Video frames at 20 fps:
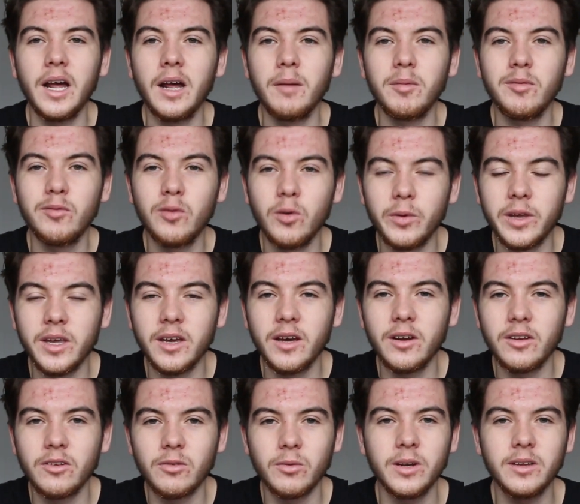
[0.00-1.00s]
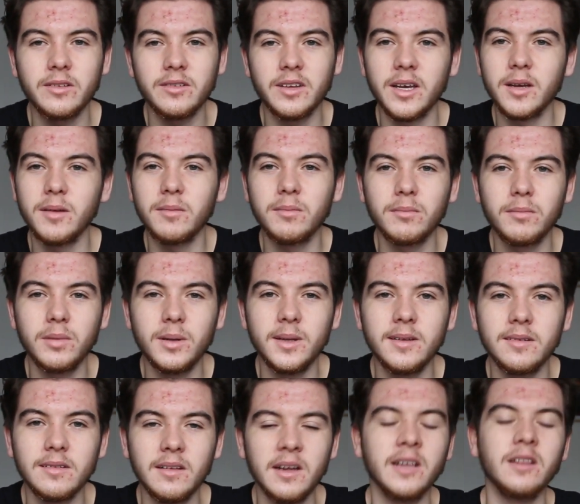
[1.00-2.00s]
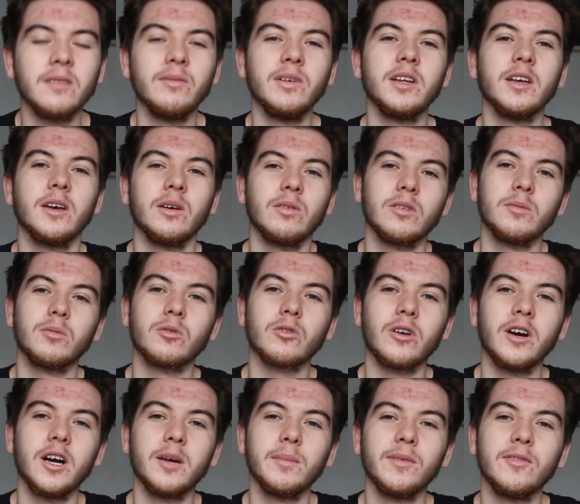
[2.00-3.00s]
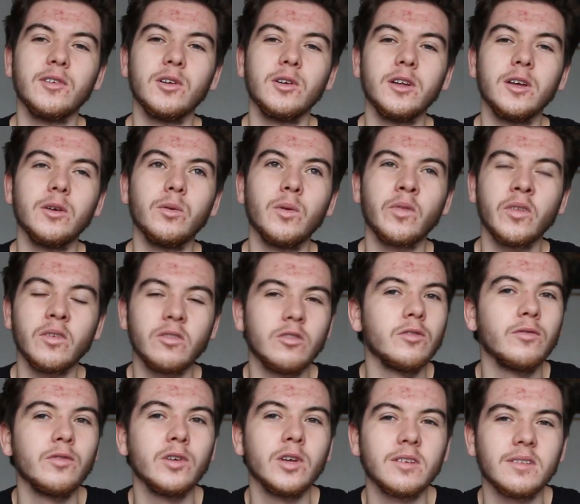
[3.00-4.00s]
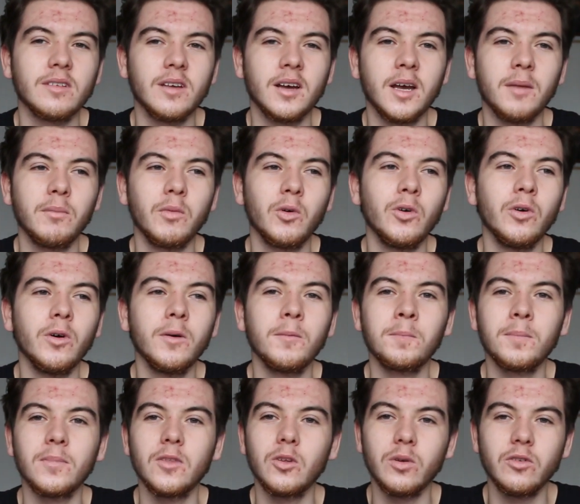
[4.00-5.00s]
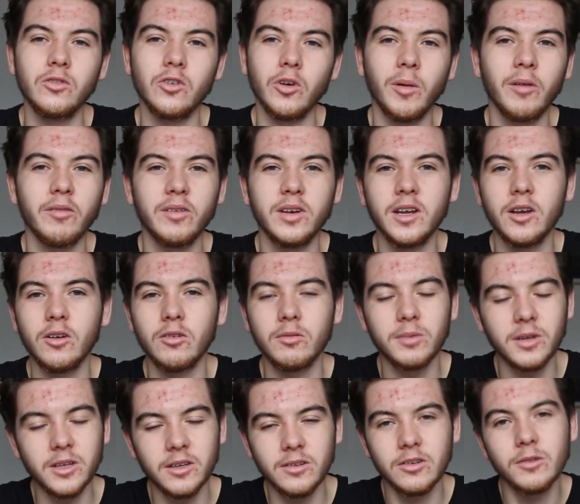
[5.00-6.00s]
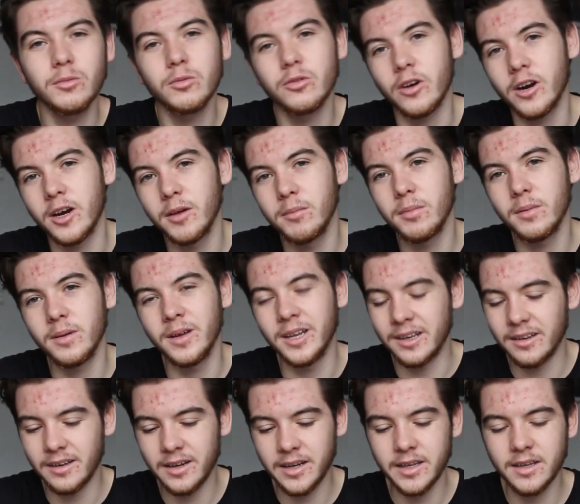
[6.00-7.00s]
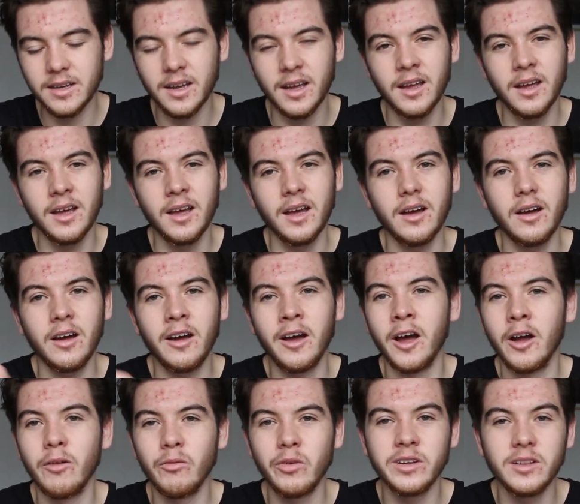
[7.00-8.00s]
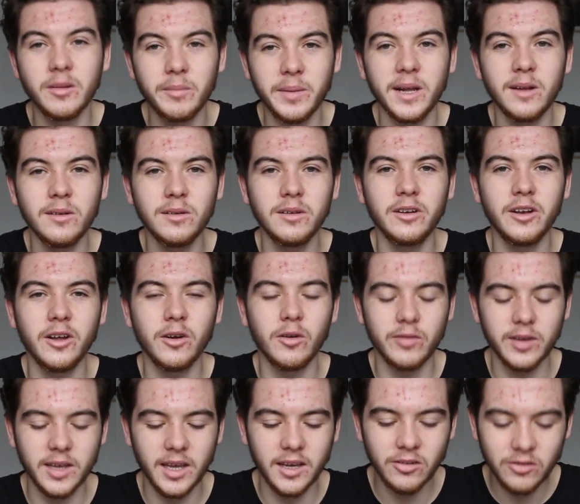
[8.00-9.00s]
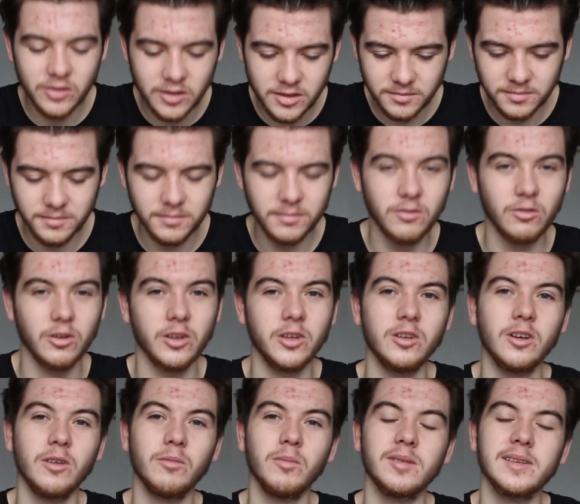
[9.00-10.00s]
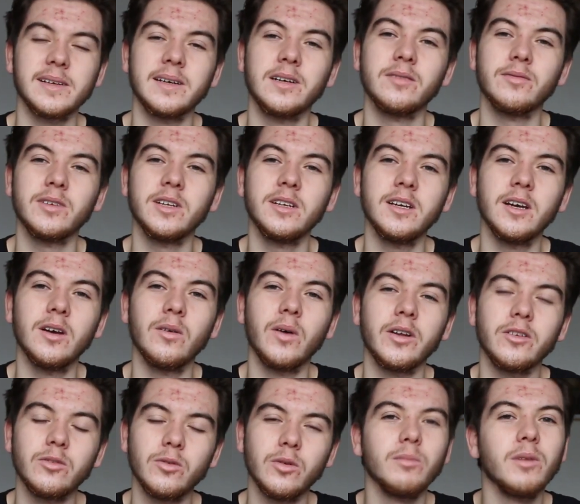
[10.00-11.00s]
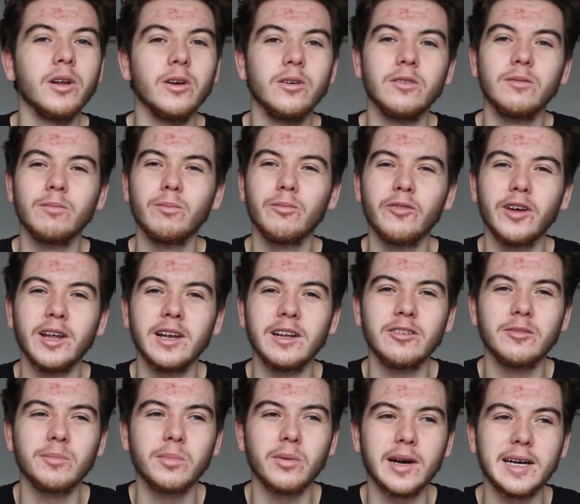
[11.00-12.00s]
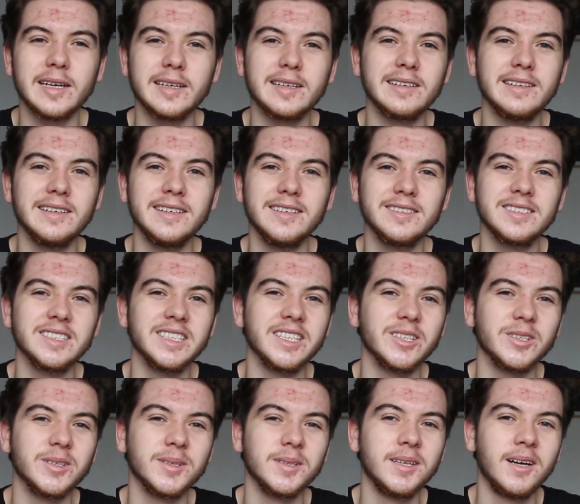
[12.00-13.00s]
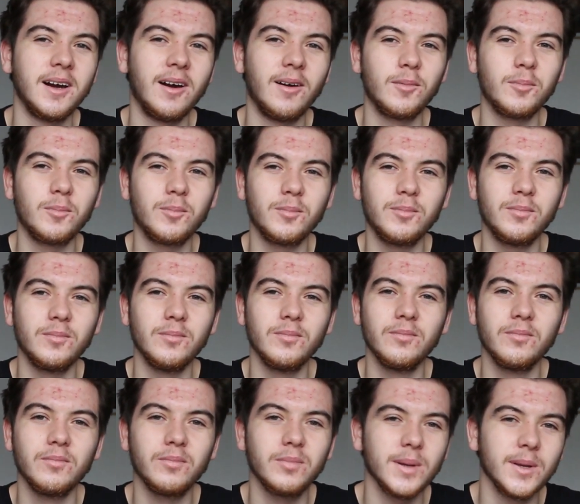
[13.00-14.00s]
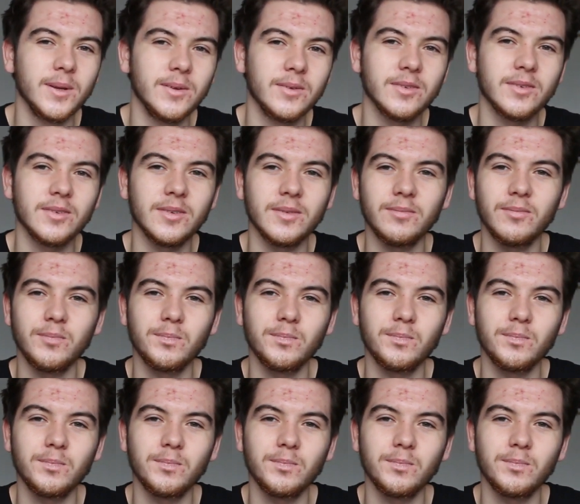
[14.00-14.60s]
Before we go, I just want to say, please like the video, subscribe if you're new, if this is your first time or you enjoy my videos, please subscribe and like. Ring the bell notification so you don't miss out on a video. I do upload fairly sporadically, so please,